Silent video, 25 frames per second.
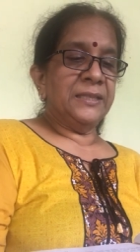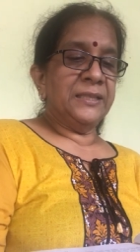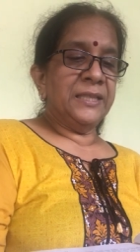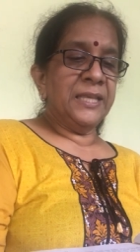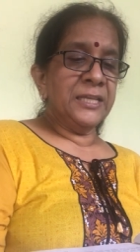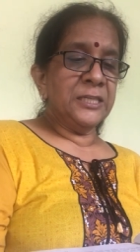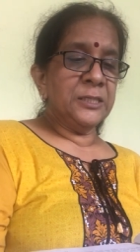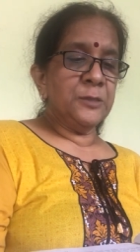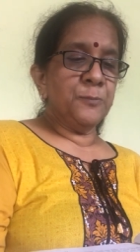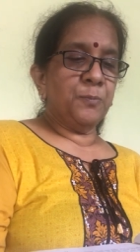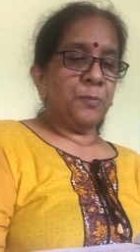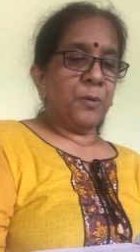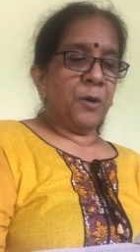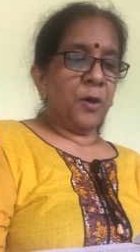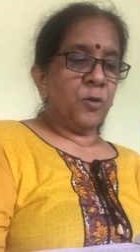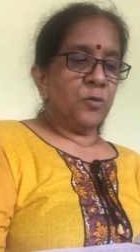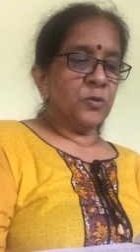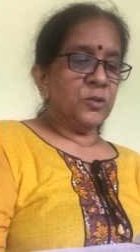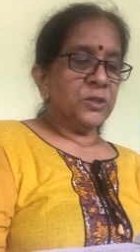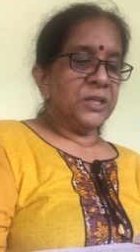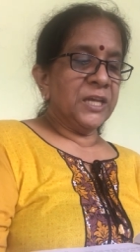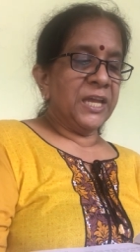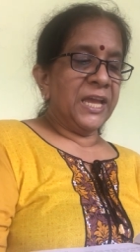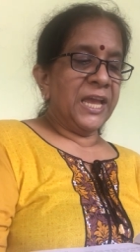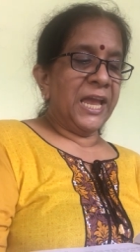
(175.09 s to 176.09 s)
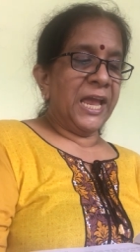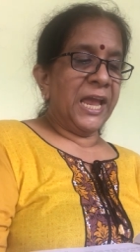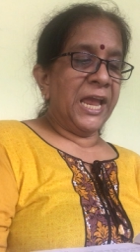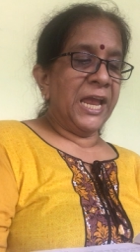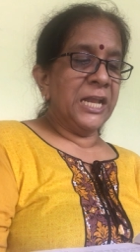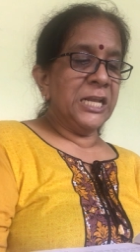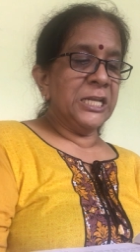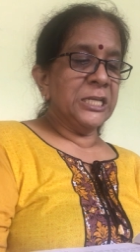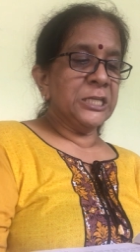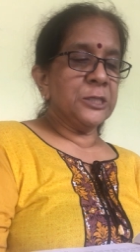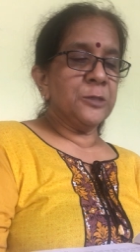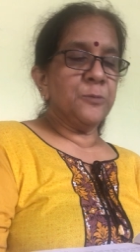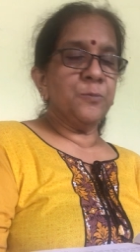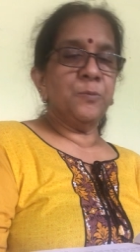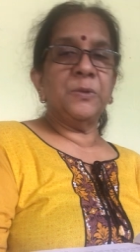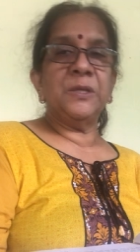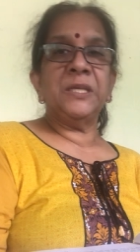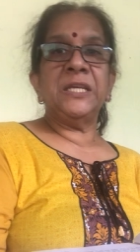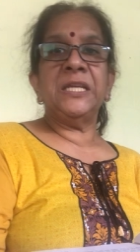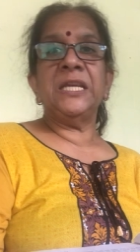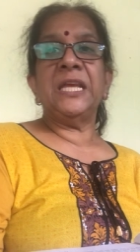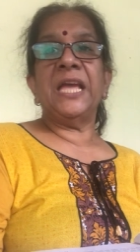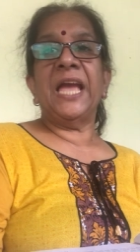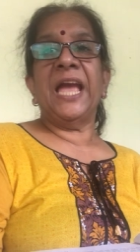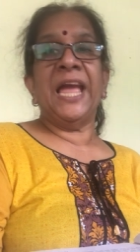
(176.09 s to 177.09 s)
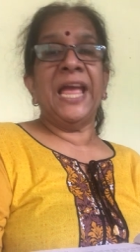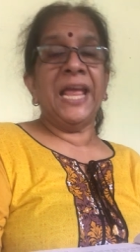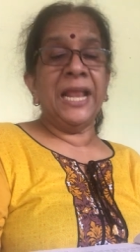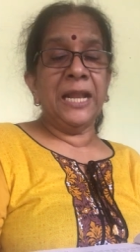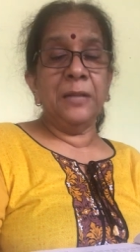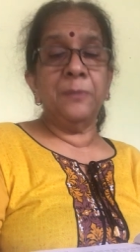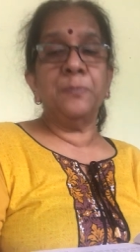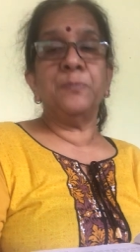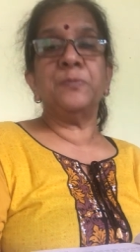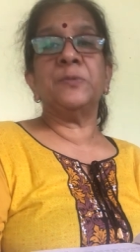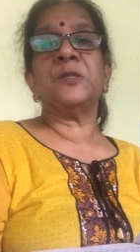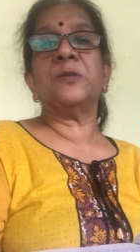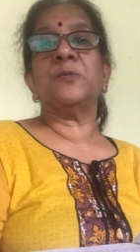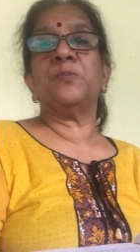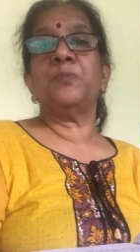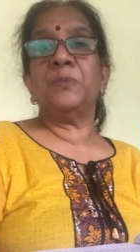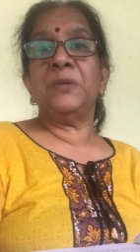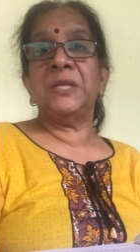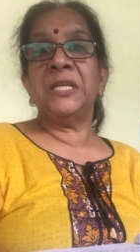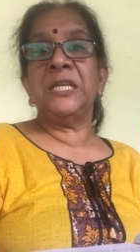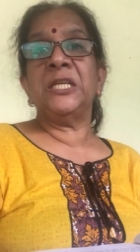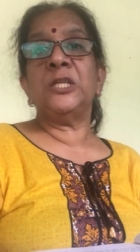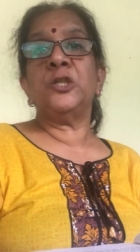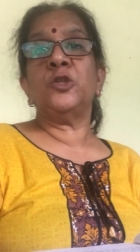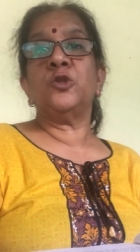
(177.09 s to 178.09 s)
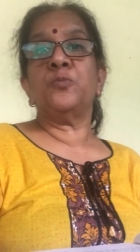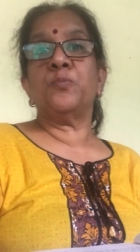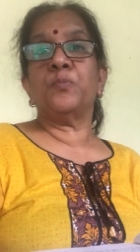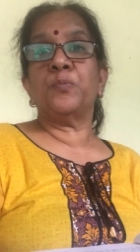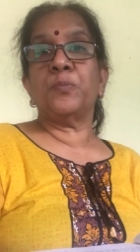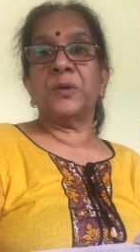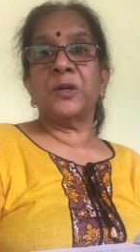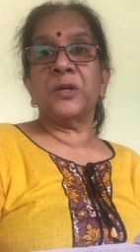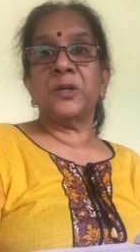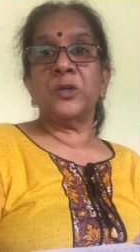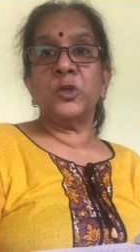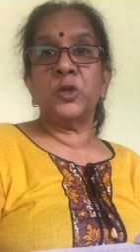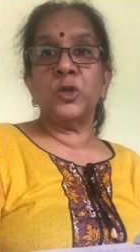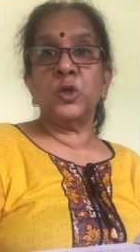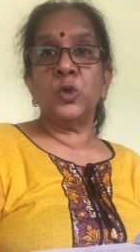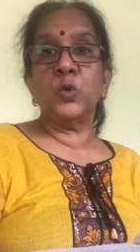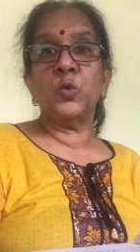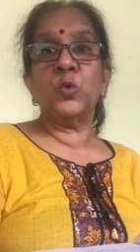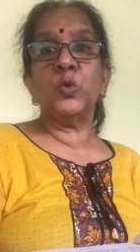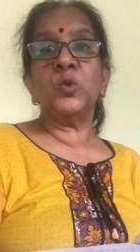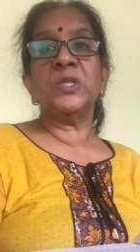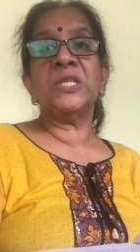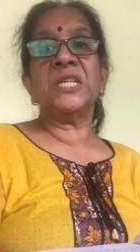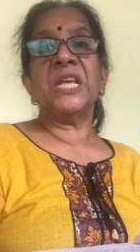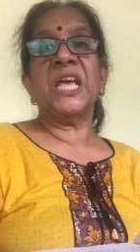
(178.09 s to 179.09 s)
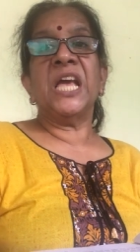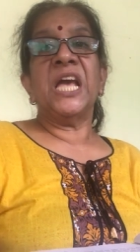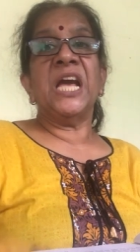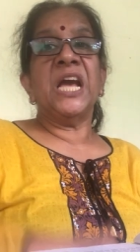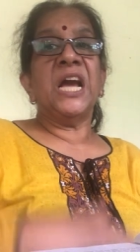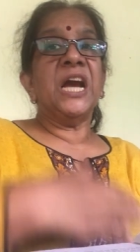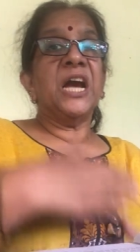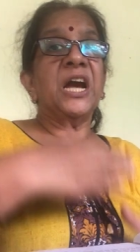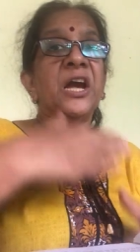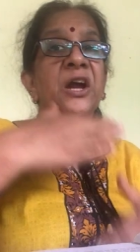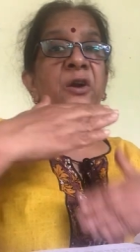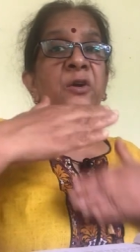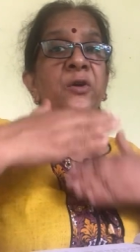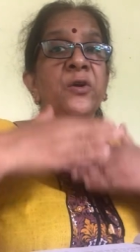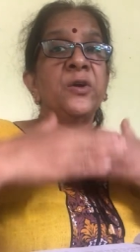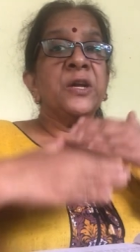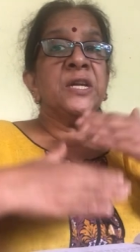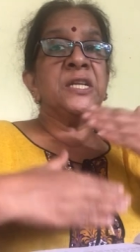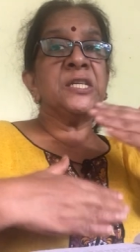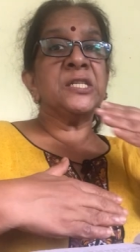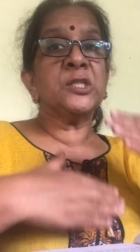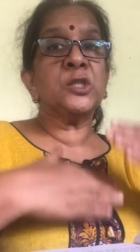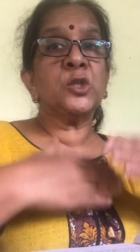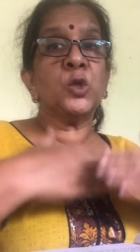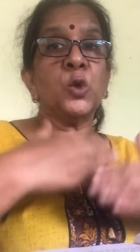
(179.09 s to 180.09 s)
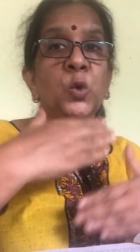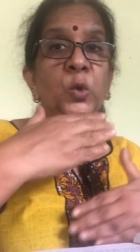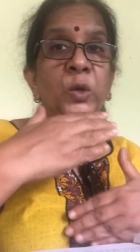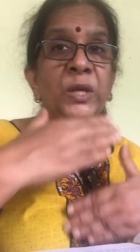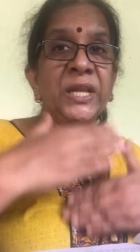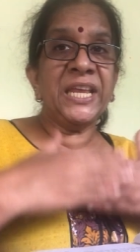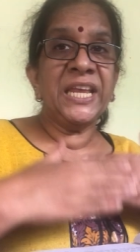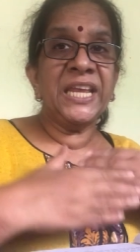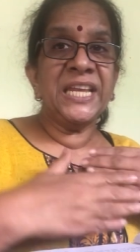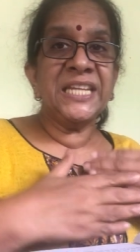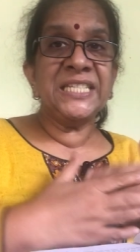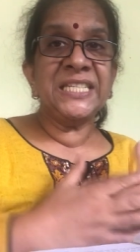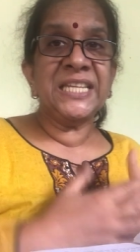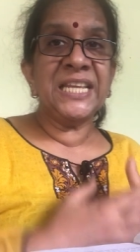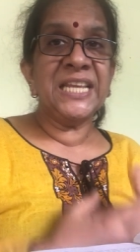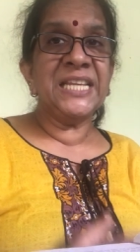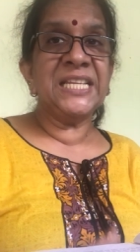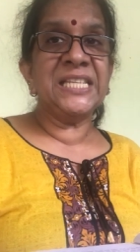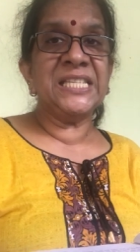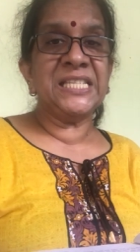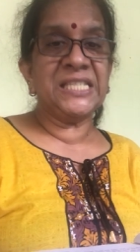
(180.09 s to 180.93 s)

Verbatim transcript: this pouch helps me helps me to produce a resonating